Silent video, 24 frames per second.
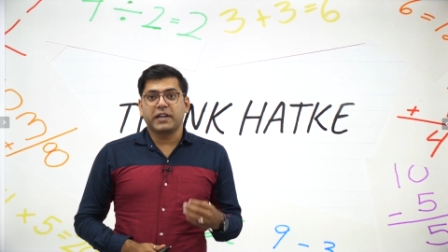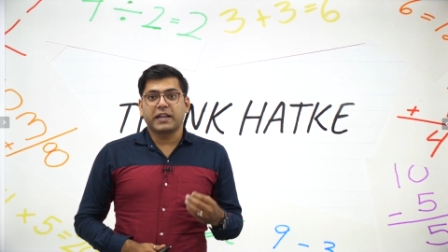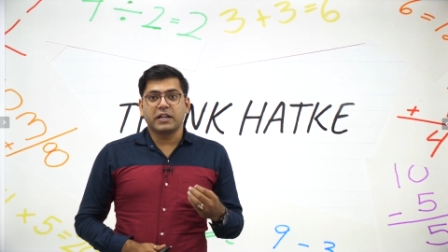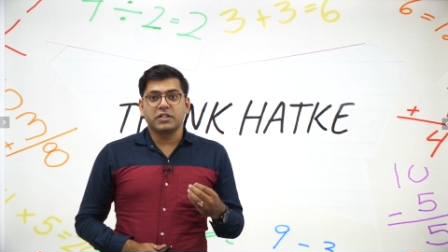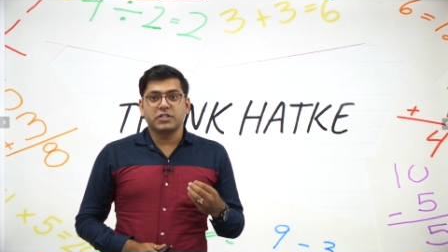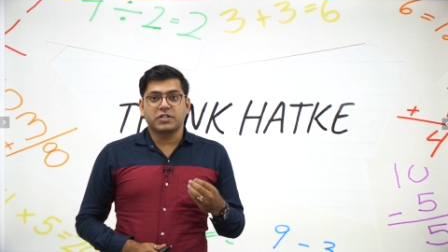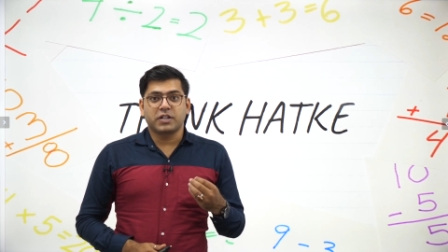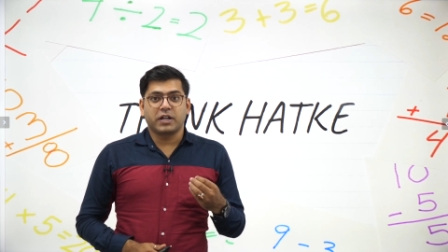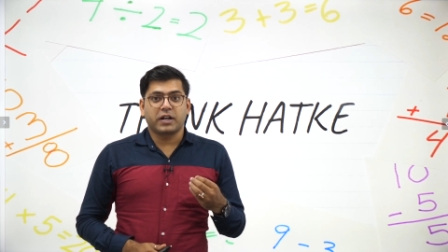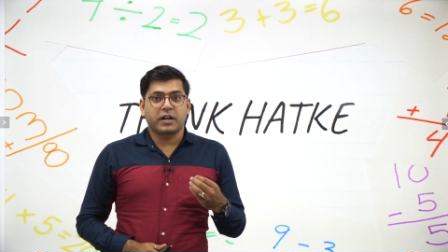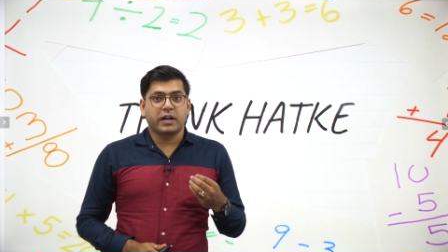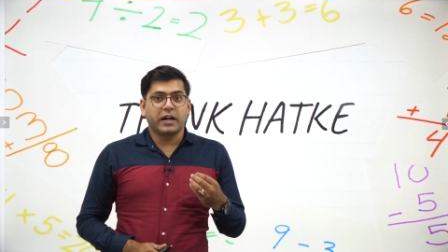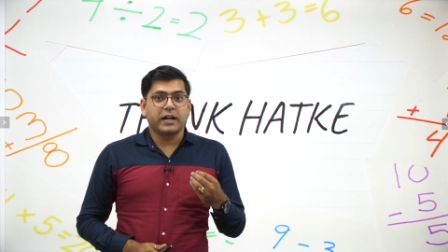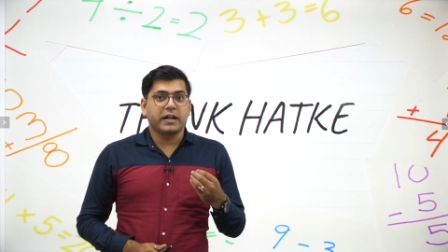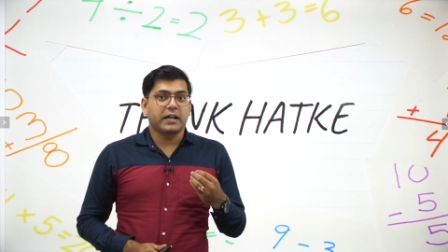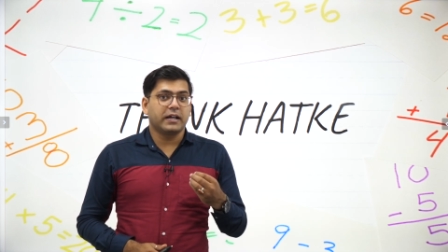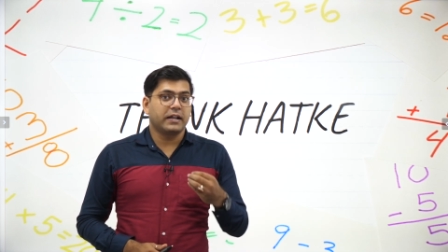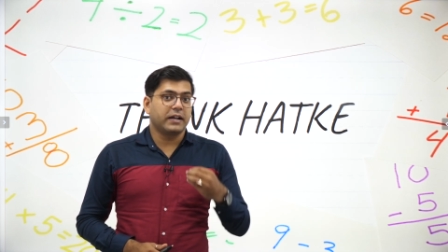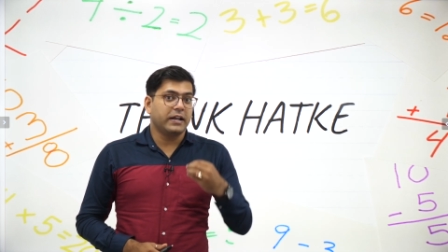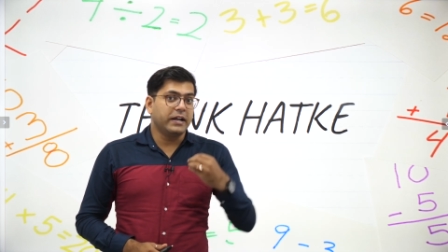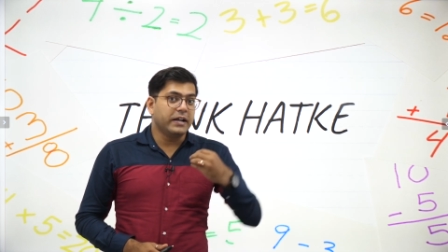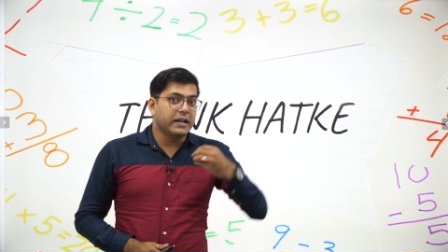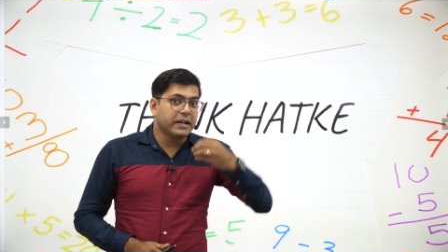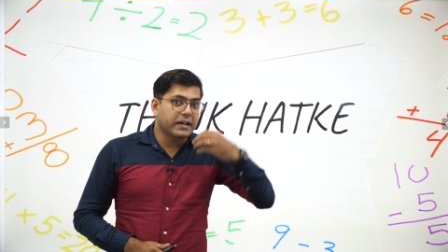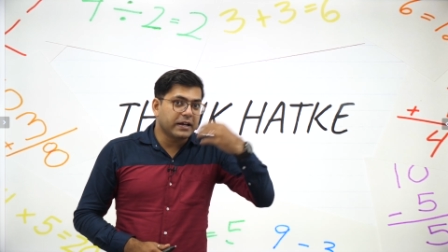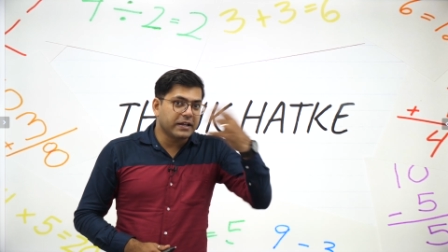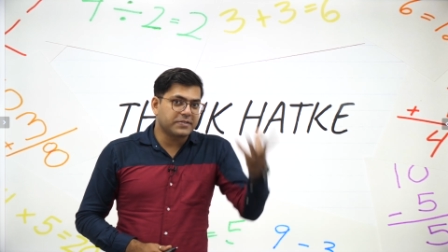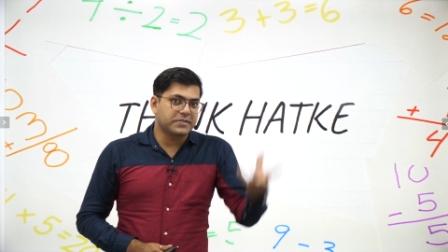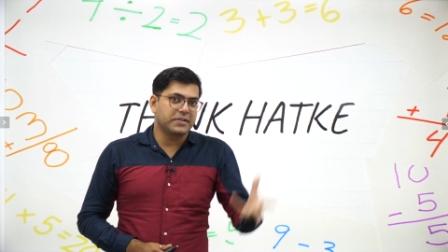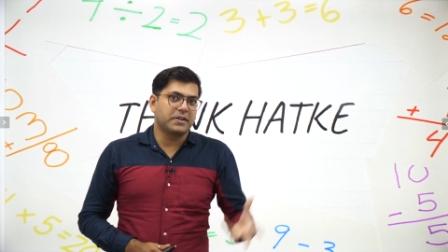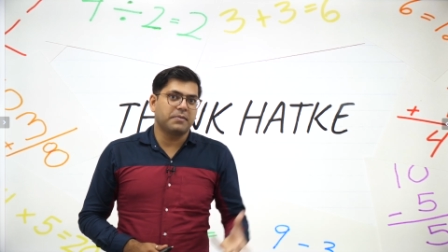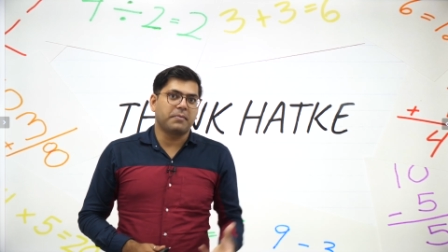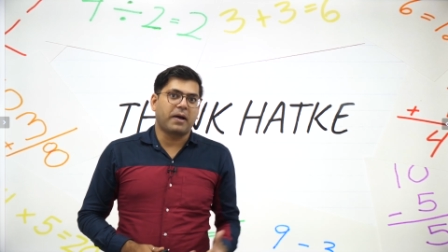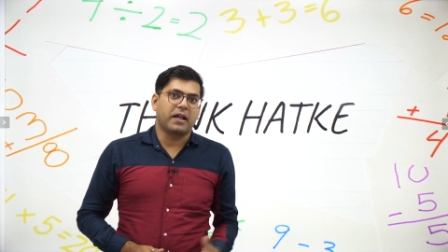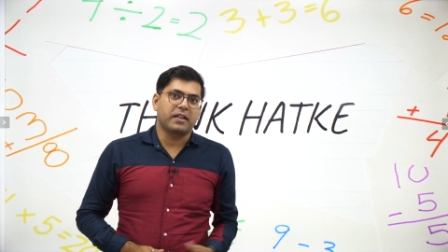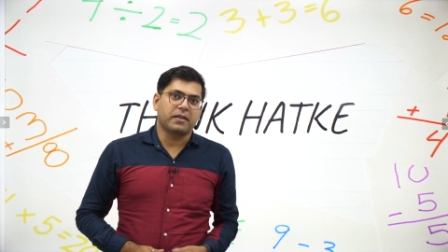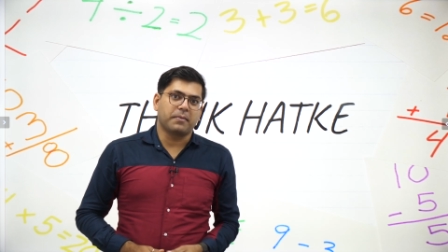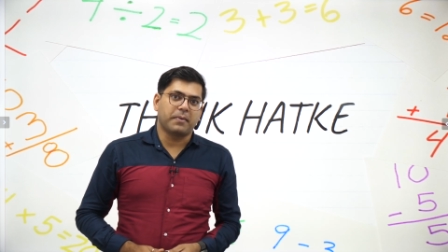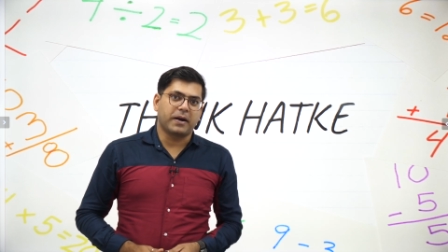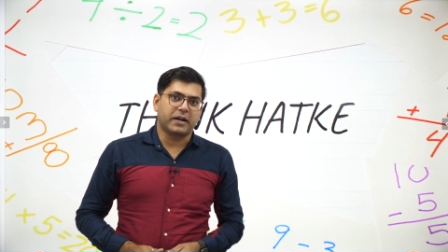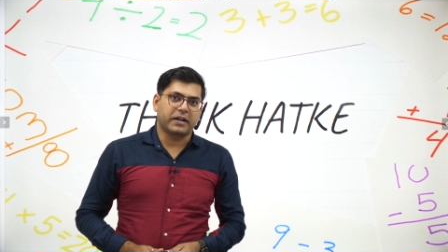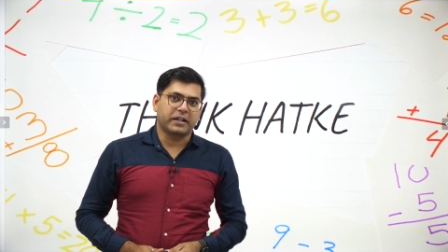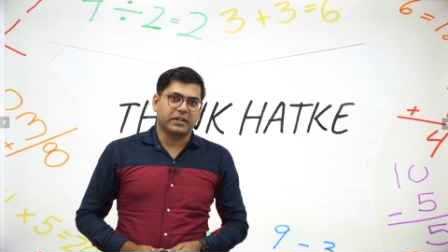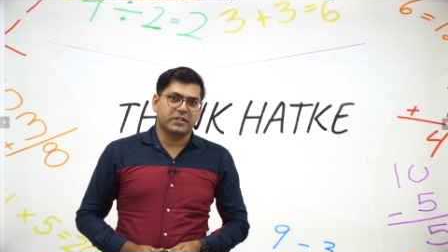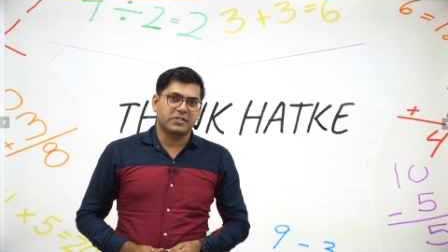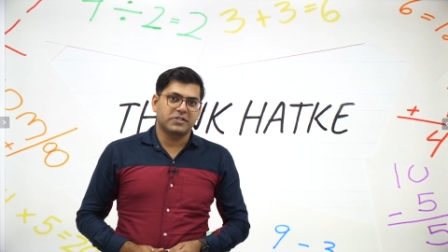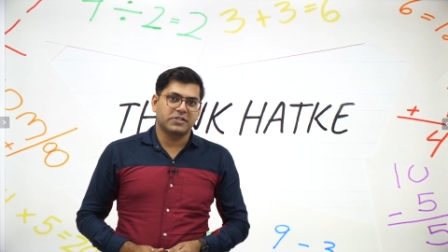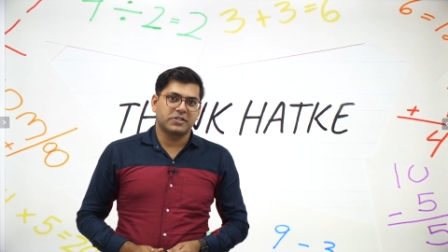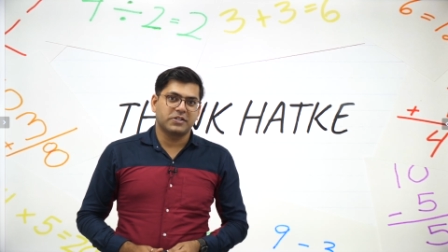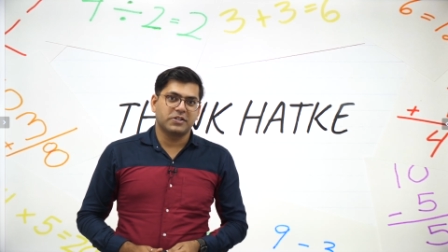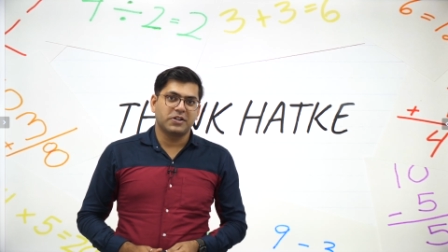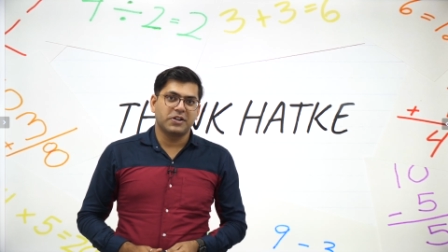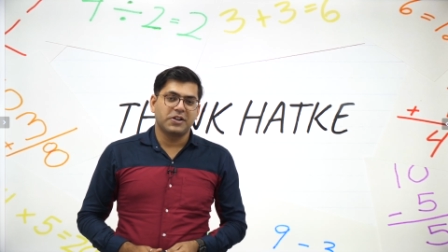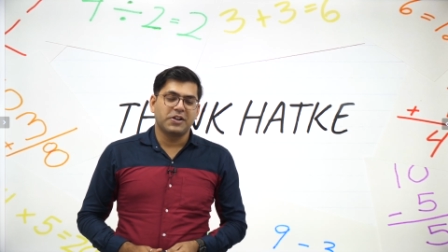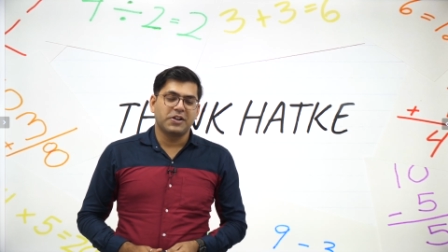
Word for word: can generate our interest in mathematics?